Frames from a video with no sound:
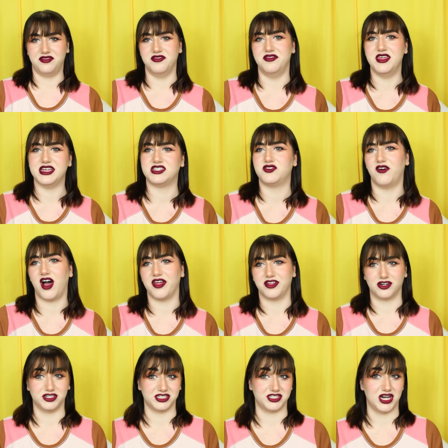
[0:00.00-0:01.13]
this
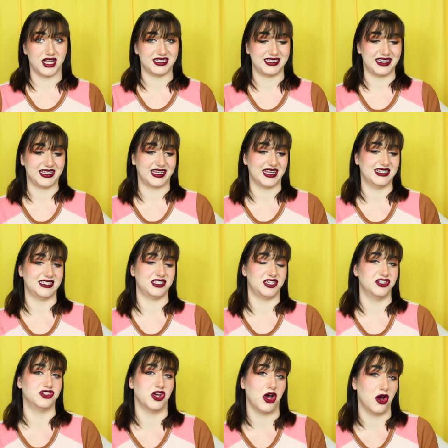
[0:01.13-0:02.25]
father does not see the kids as
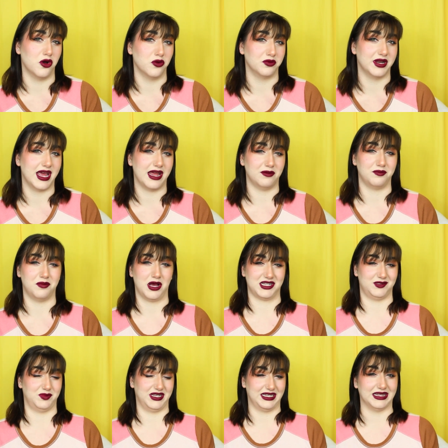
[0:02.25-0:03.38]
his own and
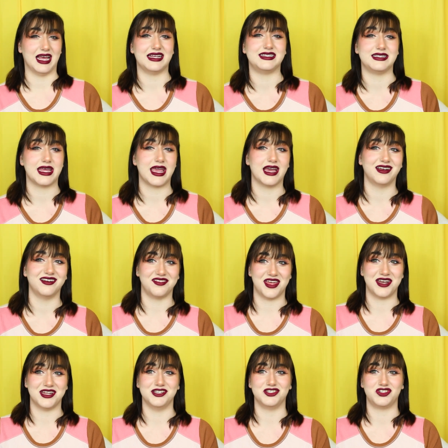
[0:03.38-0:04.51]
possibly less than
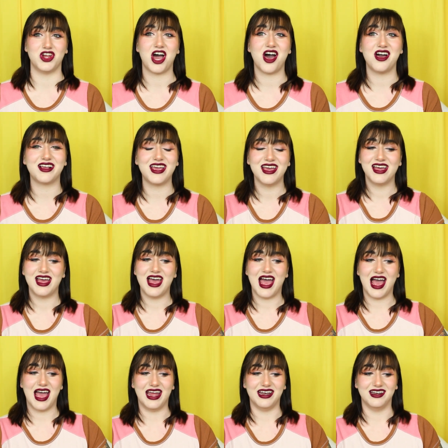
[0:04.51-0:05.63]
than his dog,
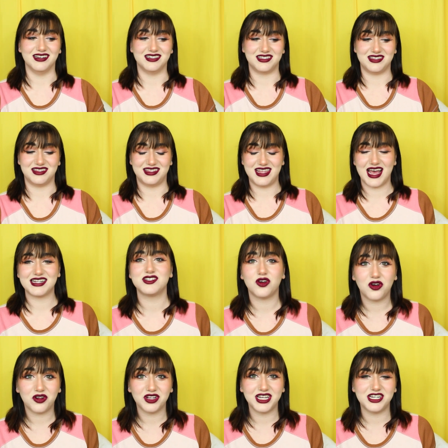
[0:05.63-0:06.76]
and that's a
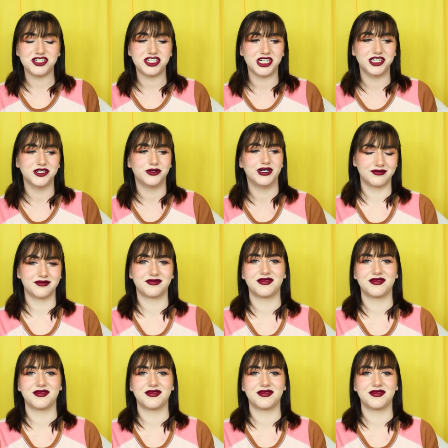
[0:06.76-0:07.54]
whole issue.